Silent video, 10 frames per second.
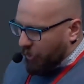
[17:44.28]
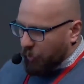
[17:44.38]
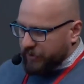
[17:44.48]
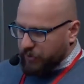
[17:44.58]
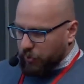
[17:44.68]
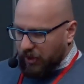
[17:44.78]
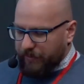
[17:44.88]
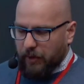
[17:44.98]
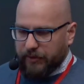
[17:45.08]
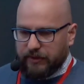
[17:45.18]
What's cool
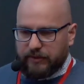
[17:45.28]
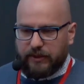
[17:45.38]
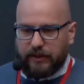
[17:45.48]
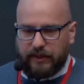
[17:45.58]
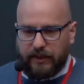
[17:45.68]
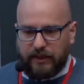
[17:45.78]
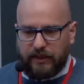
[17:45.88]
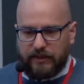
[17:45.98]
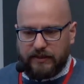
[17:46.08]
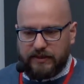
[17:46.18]
about it
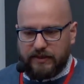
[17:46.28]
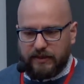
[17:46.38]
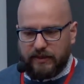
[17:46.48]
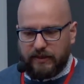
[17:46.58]
is